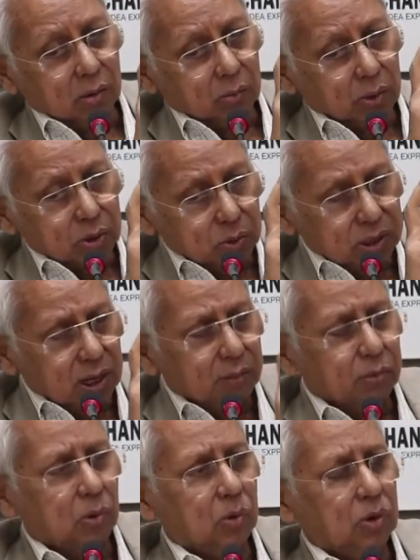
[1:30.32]
what we
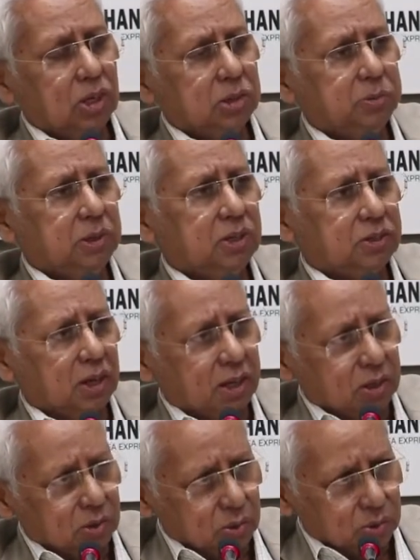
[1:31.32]
have always been
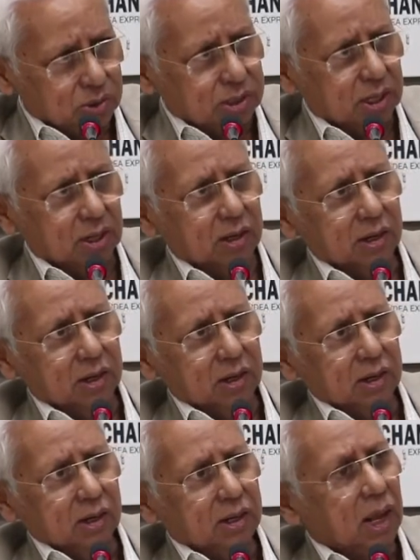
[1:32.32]
trying to tell,
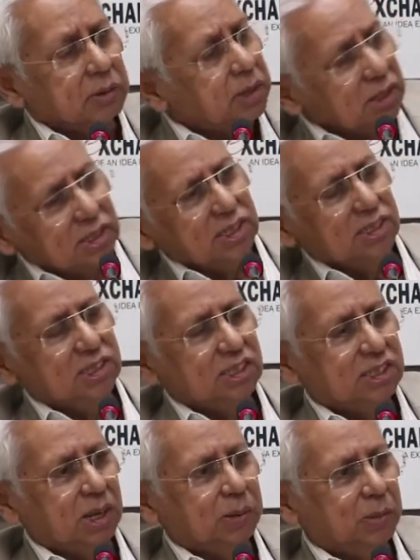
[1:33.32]
I think this is the
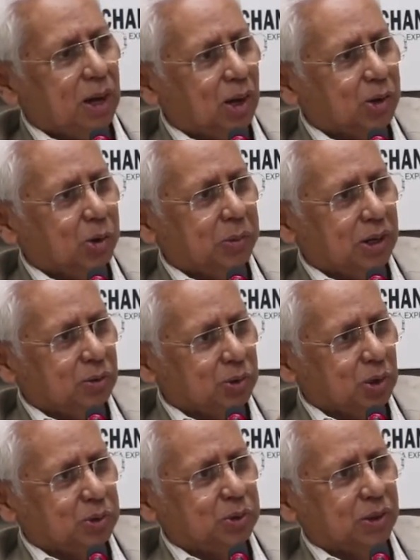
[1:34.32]
same argument
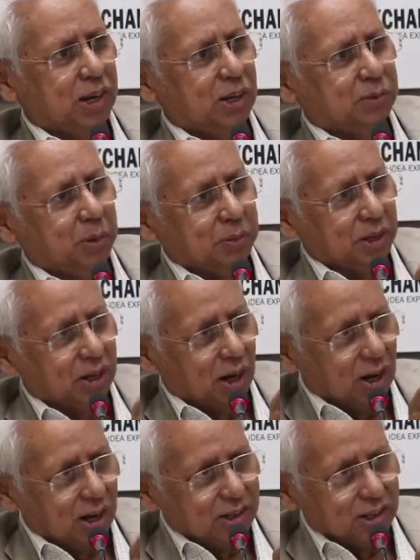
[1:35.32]
we also get from the
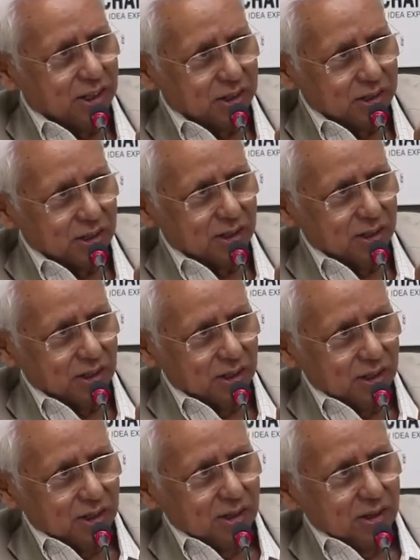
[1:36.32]
Rakhine area.
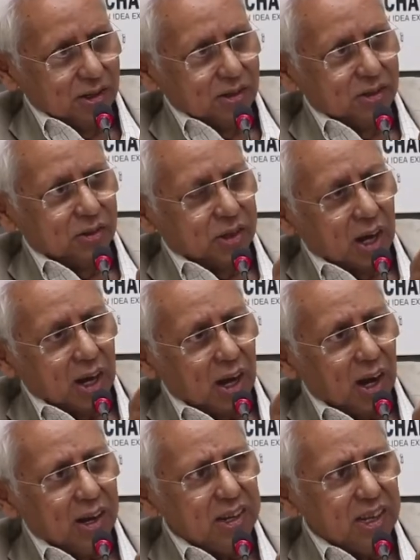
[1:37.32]
The
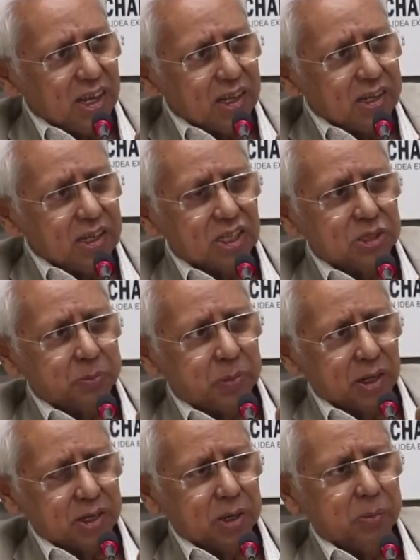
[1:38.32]
Rakhine area's
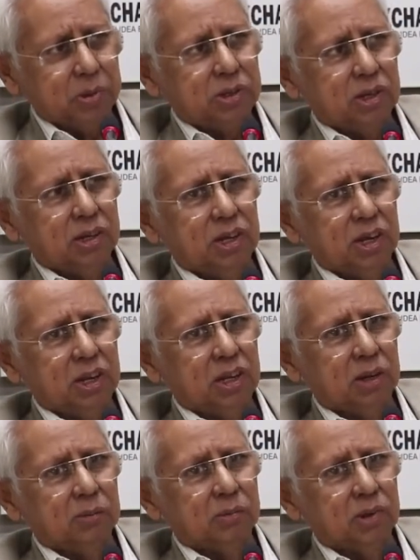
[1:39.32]
per capita
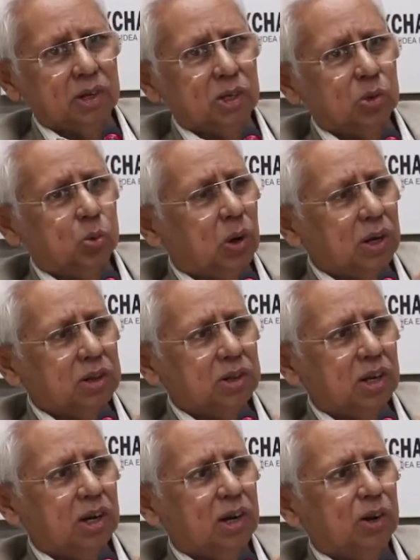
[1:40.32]
income is
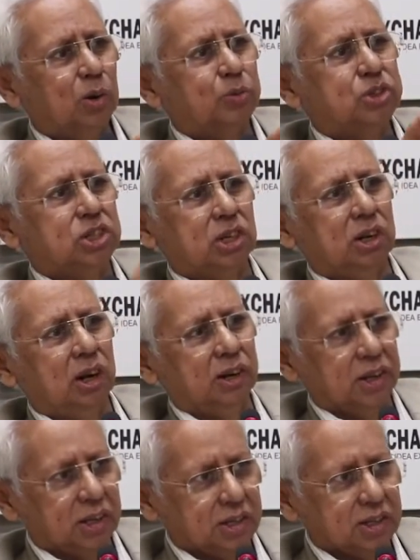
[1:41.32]
1/3 of
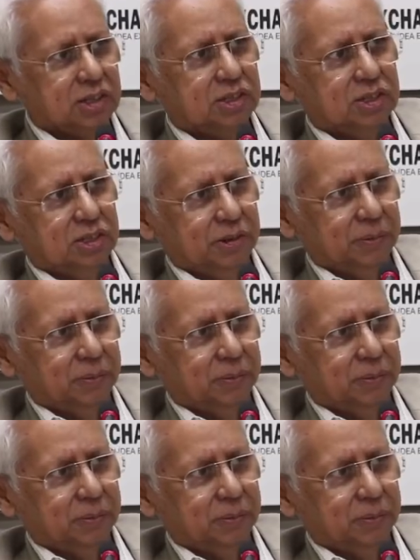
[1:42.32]
Chittagong areas.